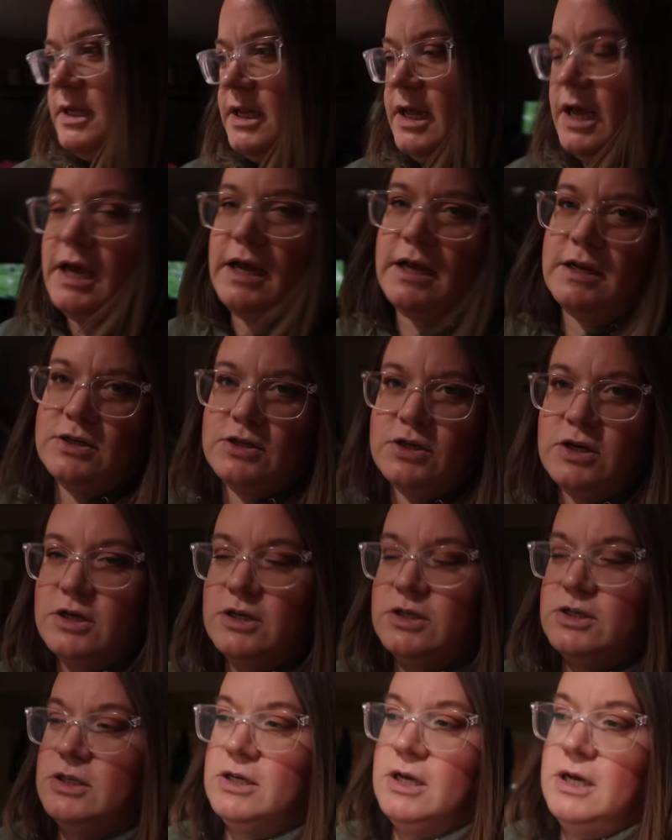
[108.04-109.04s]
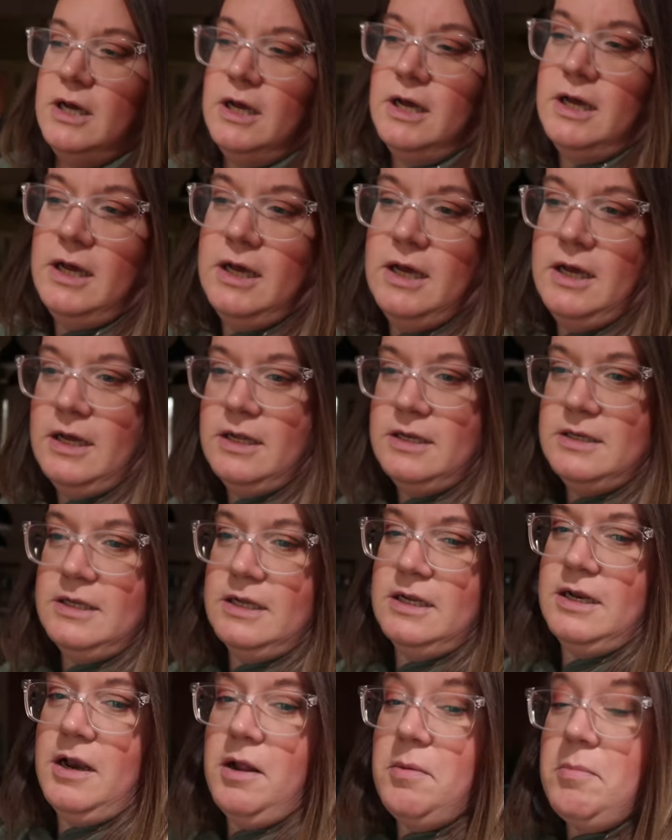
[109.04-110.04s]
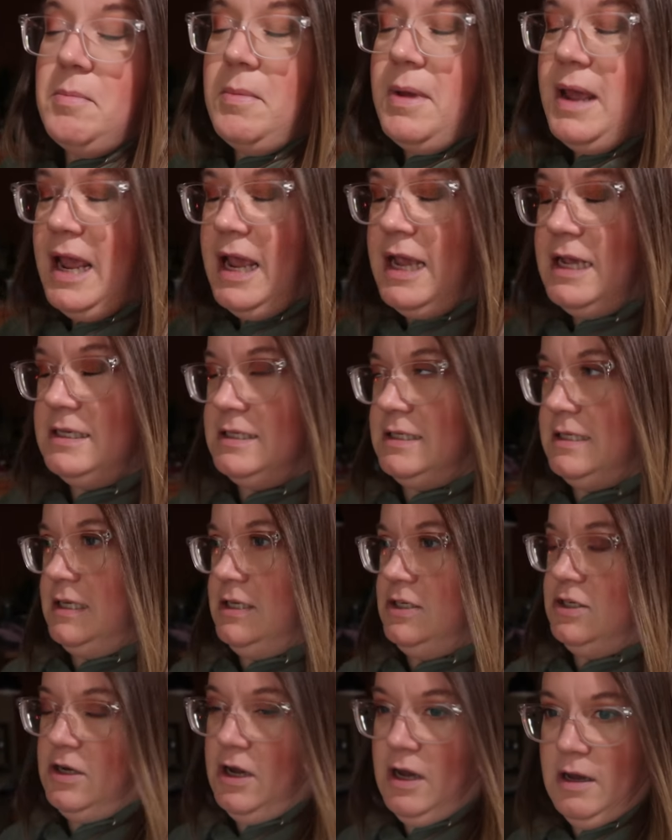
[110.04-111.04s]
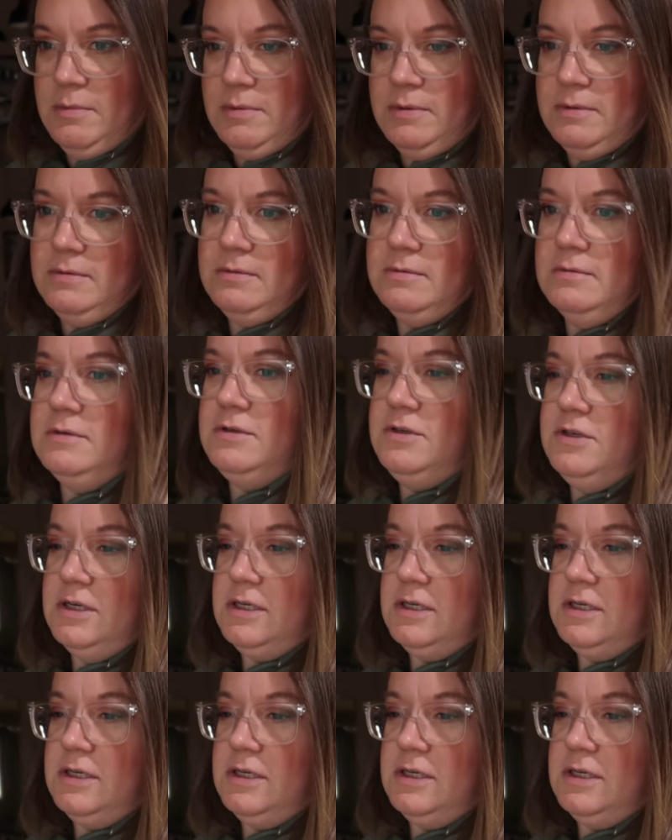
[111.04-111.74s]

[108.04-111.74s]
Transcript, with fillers: today in church. Did an amazing job. Elise.